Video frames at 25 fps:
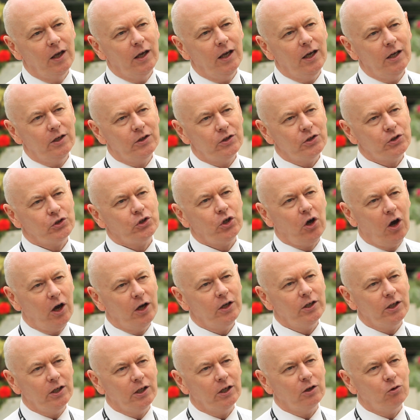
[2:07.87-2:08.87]
in
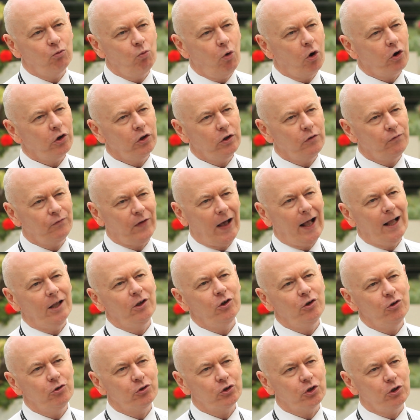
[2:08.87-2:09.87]
deciding what are the
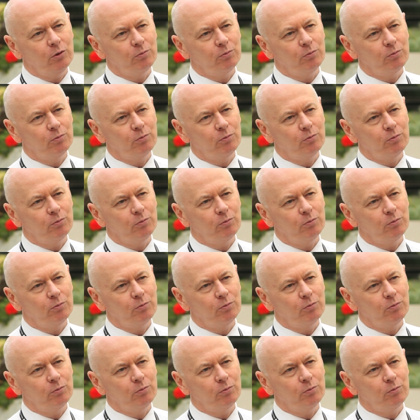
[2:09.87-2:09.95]
values and